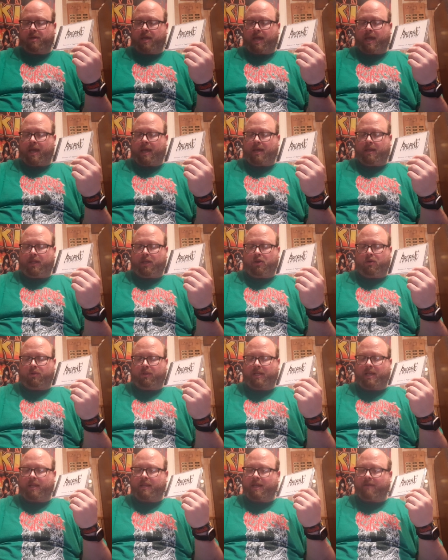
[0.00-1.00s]
and you know
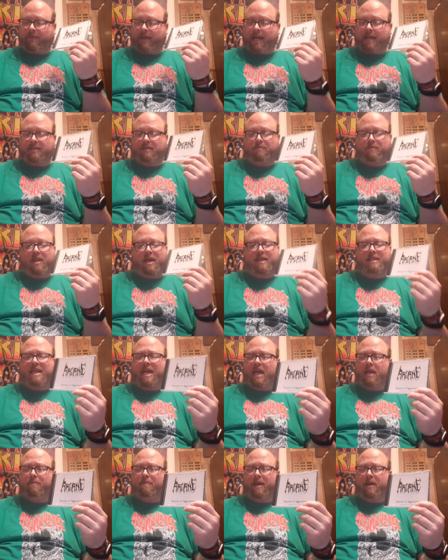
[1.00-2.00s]
definitely has some nice
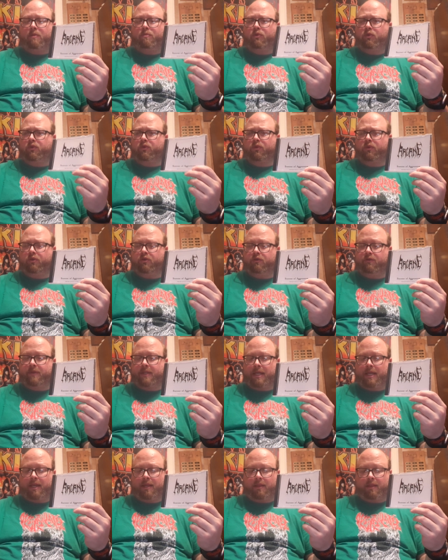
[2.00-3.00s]
headbangable grooves
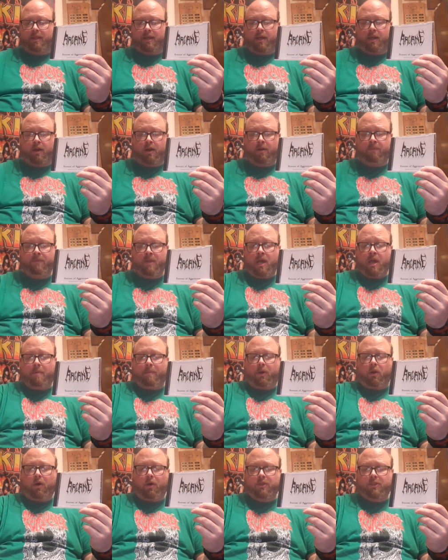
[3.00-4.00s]
in there
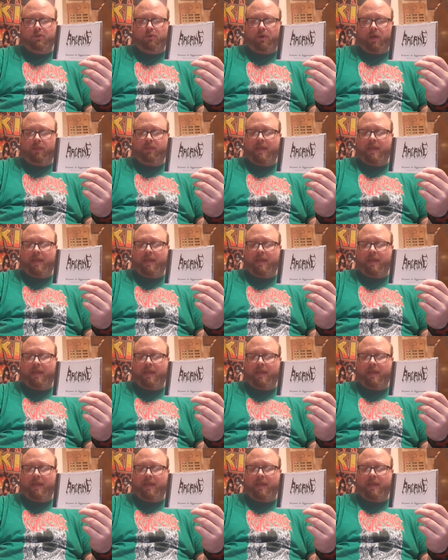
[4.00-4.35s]
but also uh,